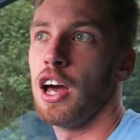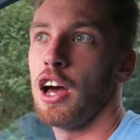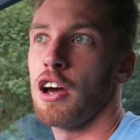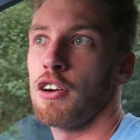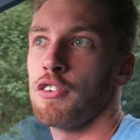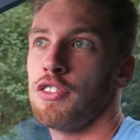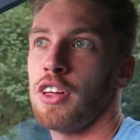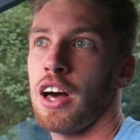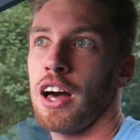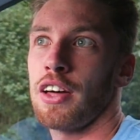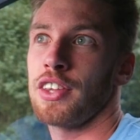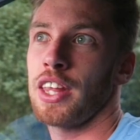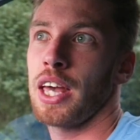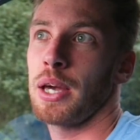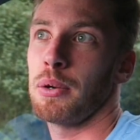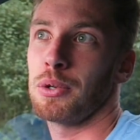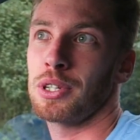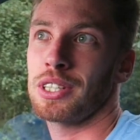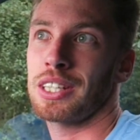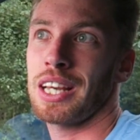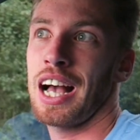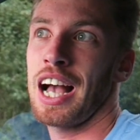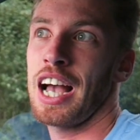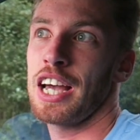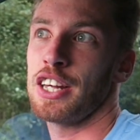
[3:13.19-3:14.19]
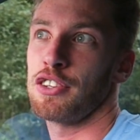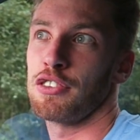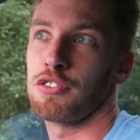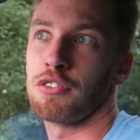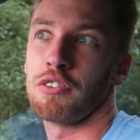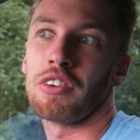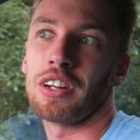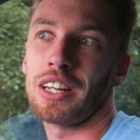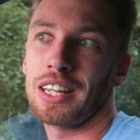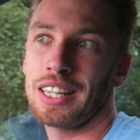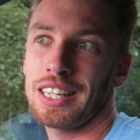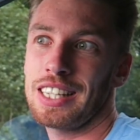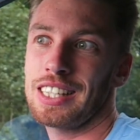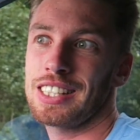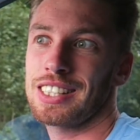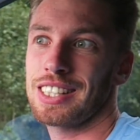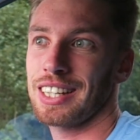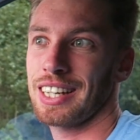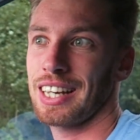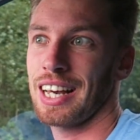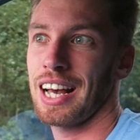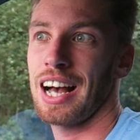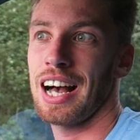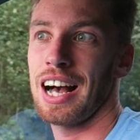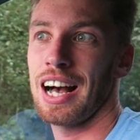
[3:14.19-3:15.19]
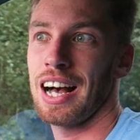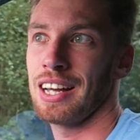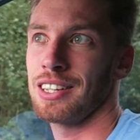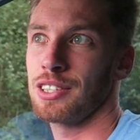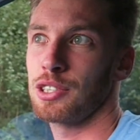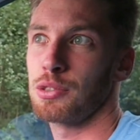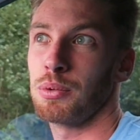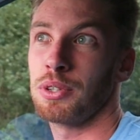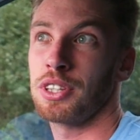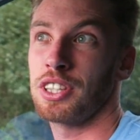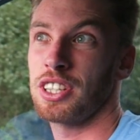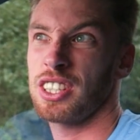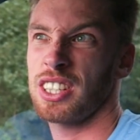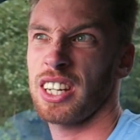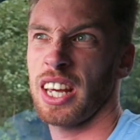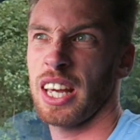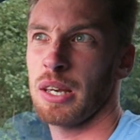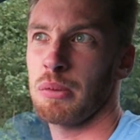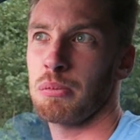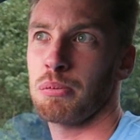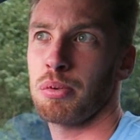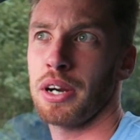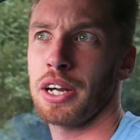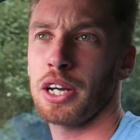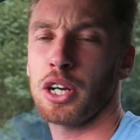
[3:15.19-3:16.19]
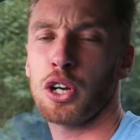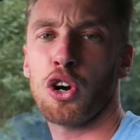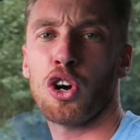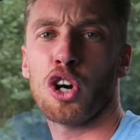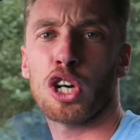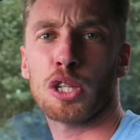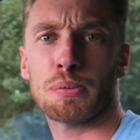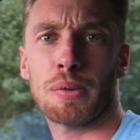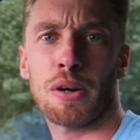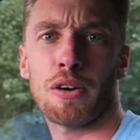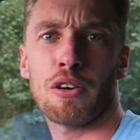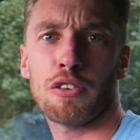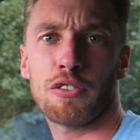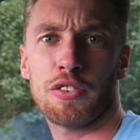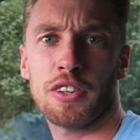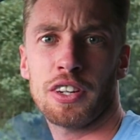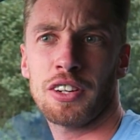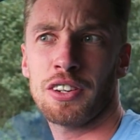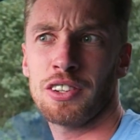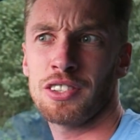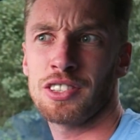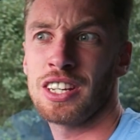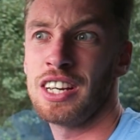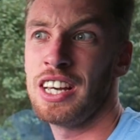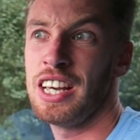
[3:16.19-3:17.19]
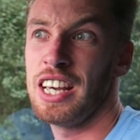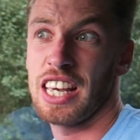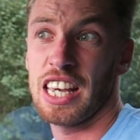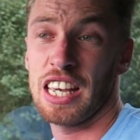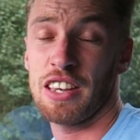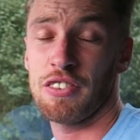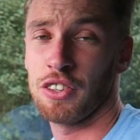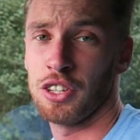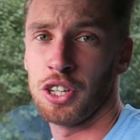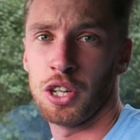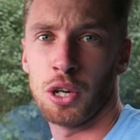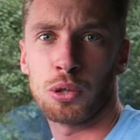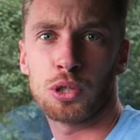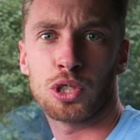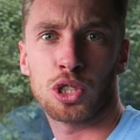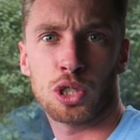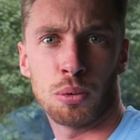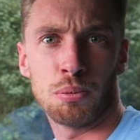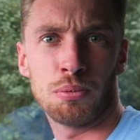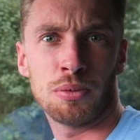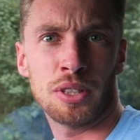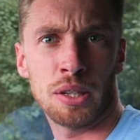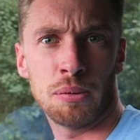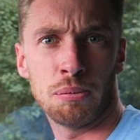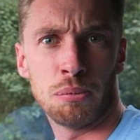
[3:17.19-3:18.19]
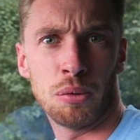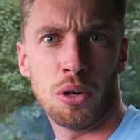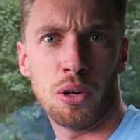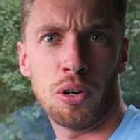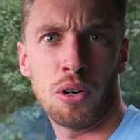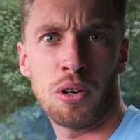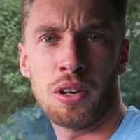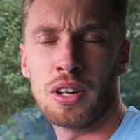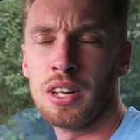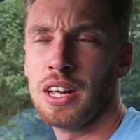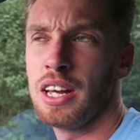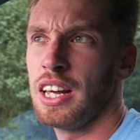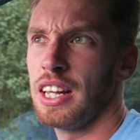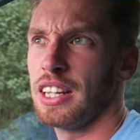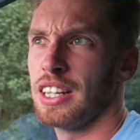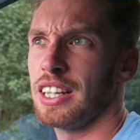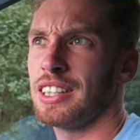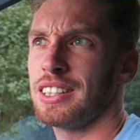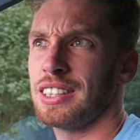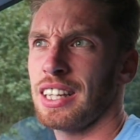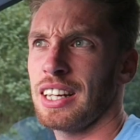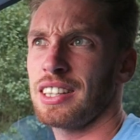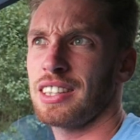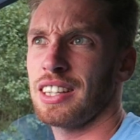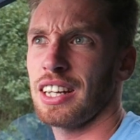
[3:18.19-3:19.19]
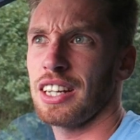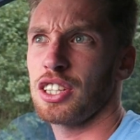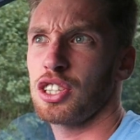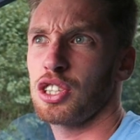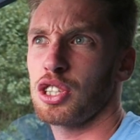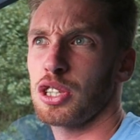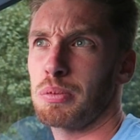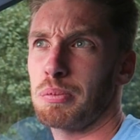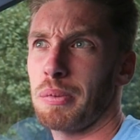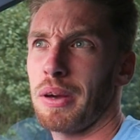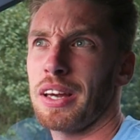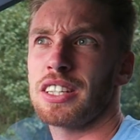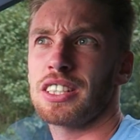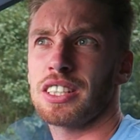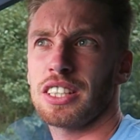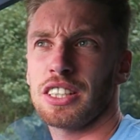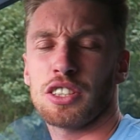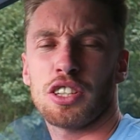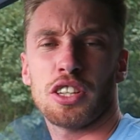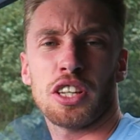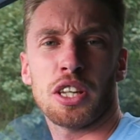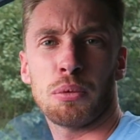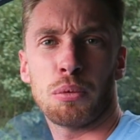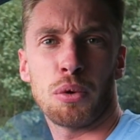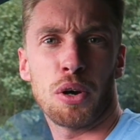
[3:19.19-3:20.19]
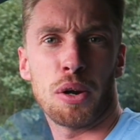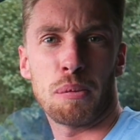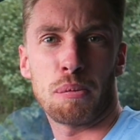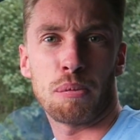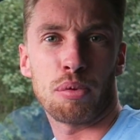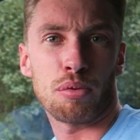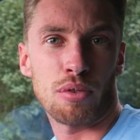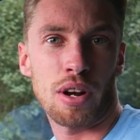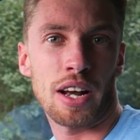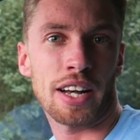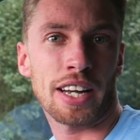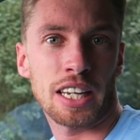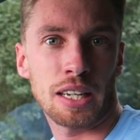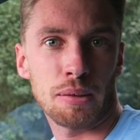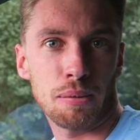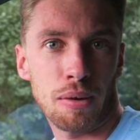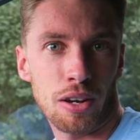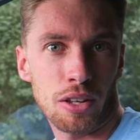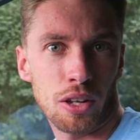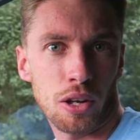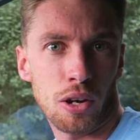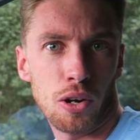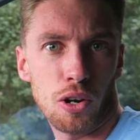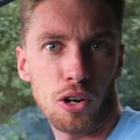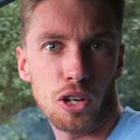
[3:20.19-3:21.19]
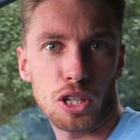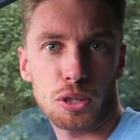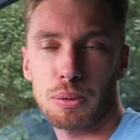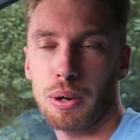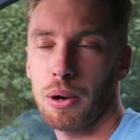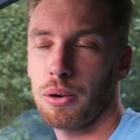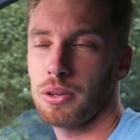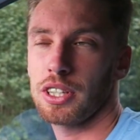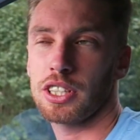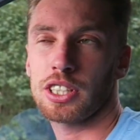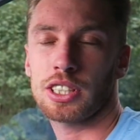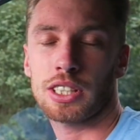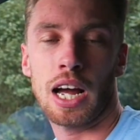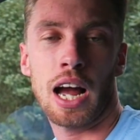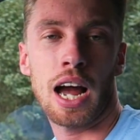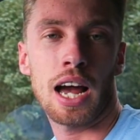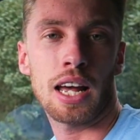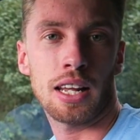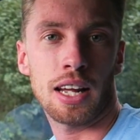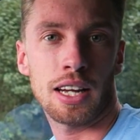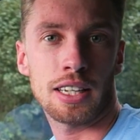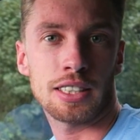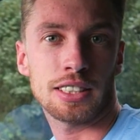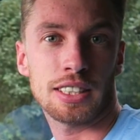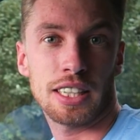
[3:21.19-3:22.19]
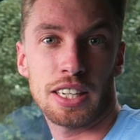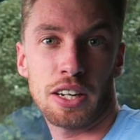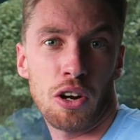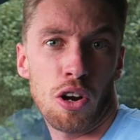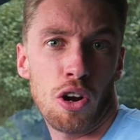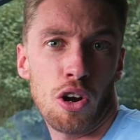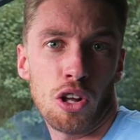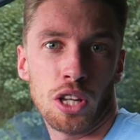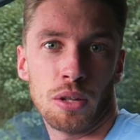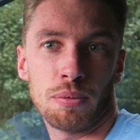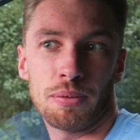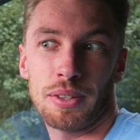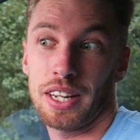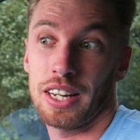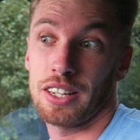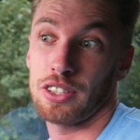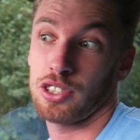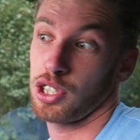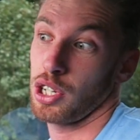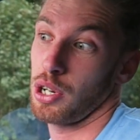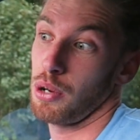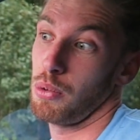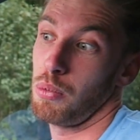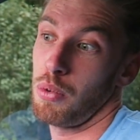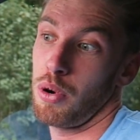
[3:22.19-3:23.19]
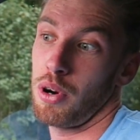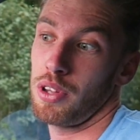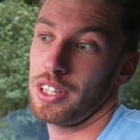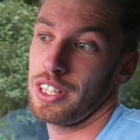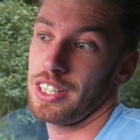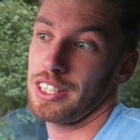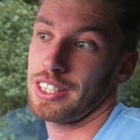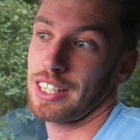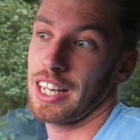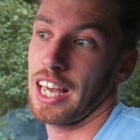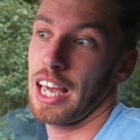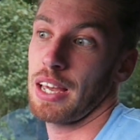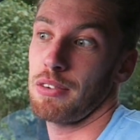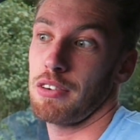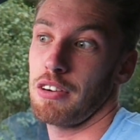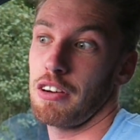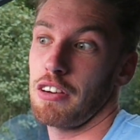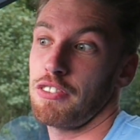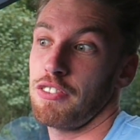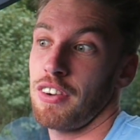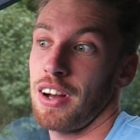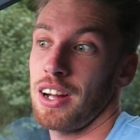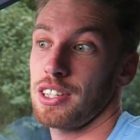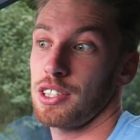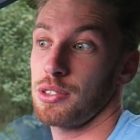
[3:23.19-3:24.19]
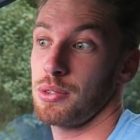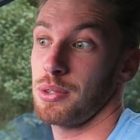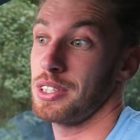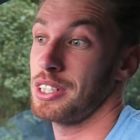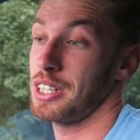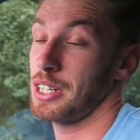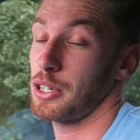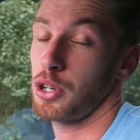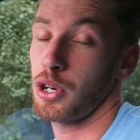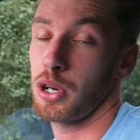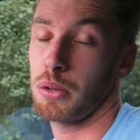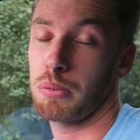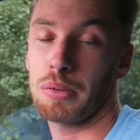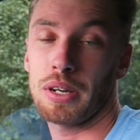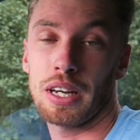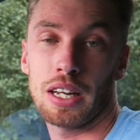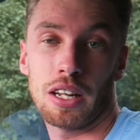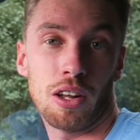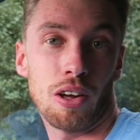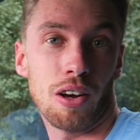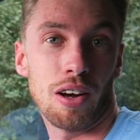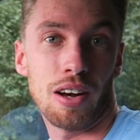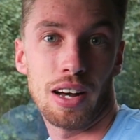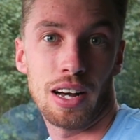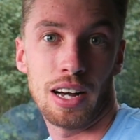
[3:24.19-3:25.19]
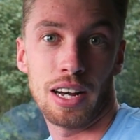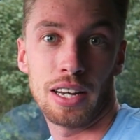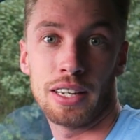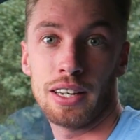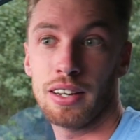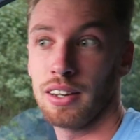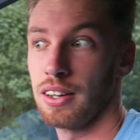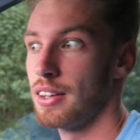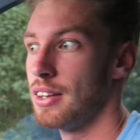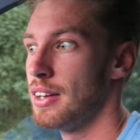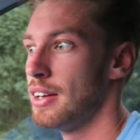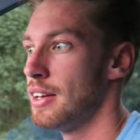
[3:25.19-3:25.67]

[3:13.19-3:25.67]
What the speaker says: of that they would kind of release the cars with the same brake horsepower figures, even though some did more. They did this just basically so they weren't bragging about the horsepower. The Skylines did it, all of them did it. So what these came out of factory is it could be a lot higher.